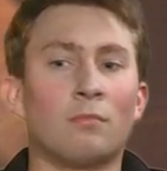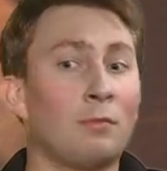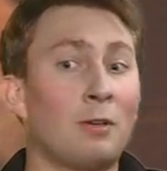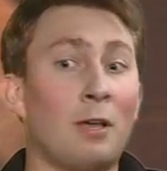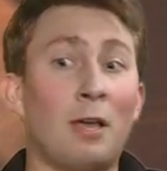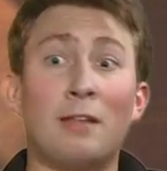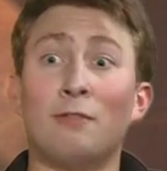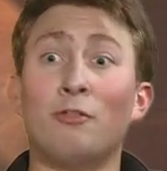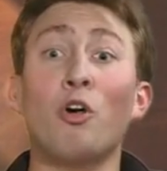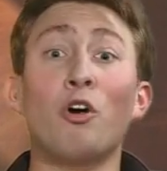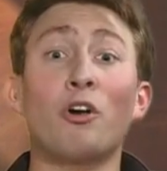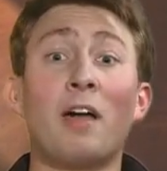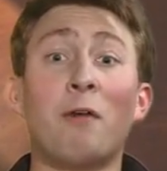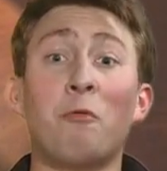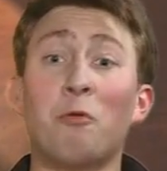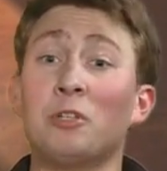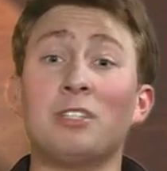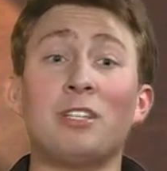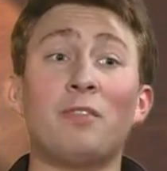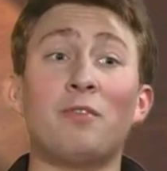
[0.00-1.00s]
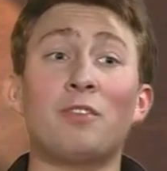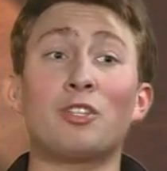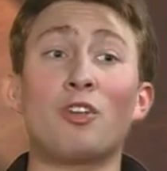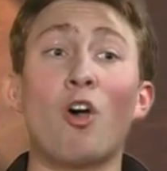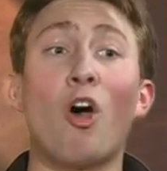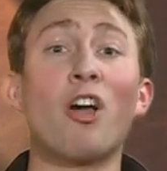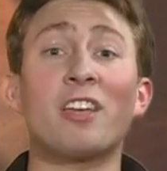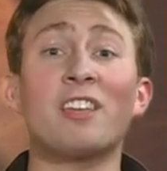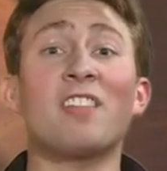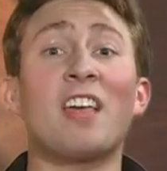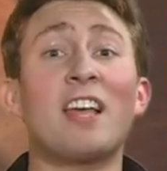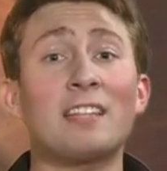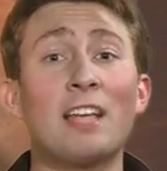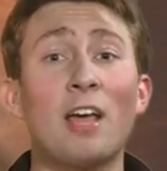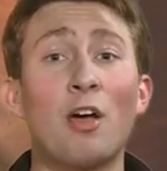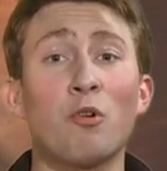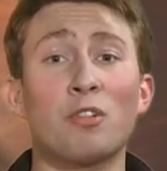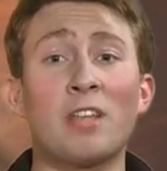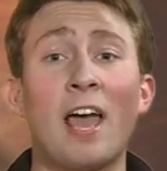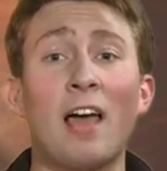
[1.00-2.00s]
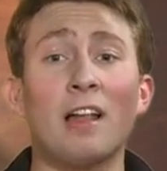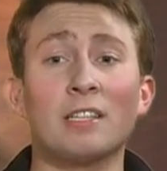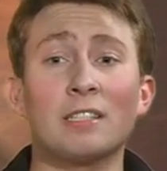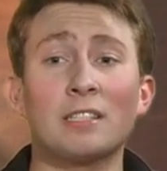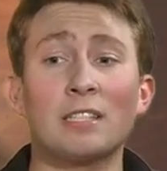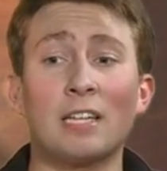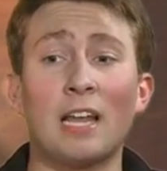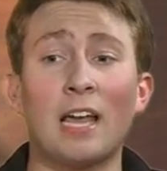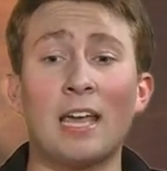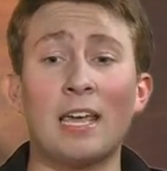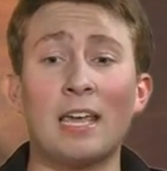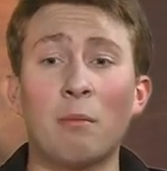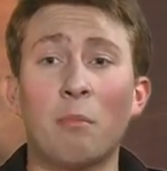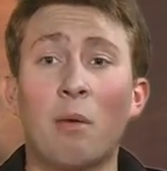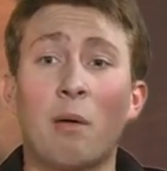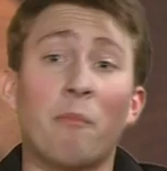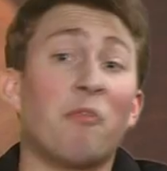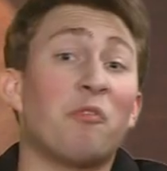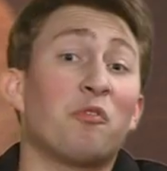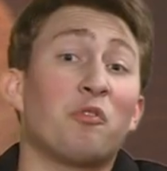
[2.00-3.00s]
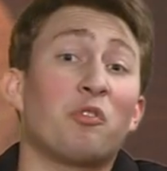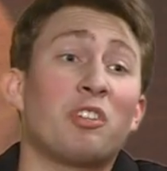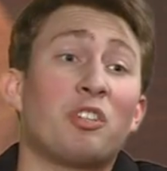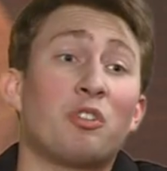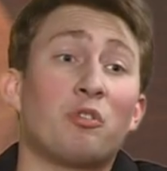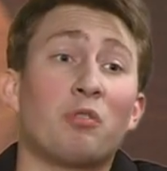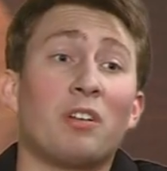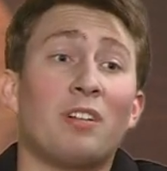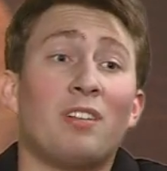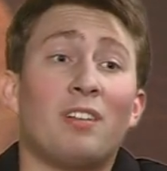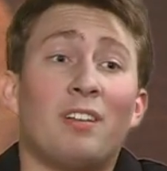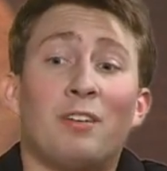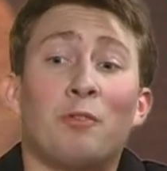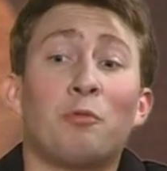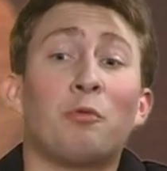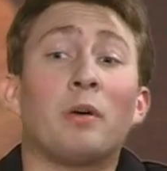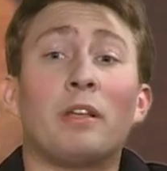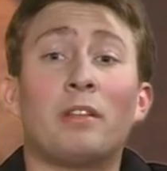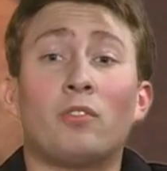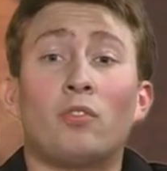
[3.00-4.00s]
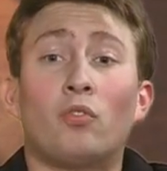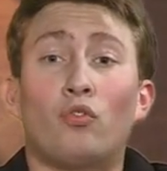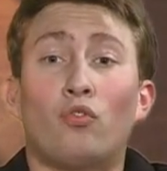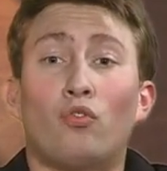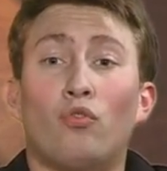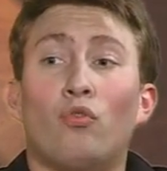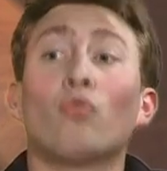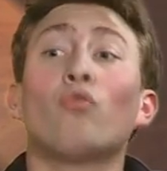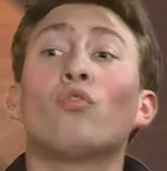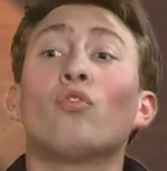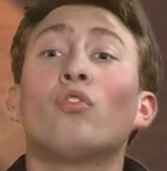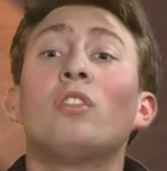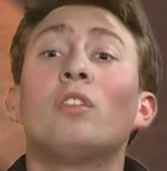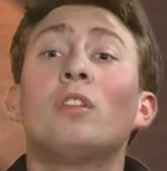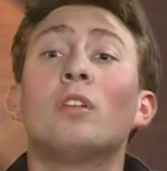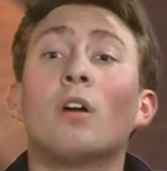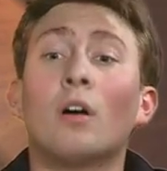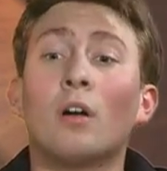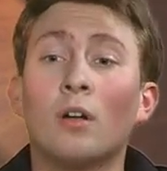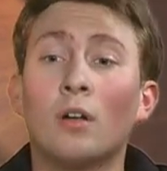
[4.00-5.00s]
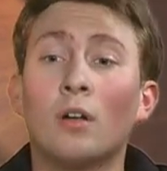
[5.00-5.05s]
And look, I wasn't even talking. That's how talented I am. I'm a ventriloquist. Duh.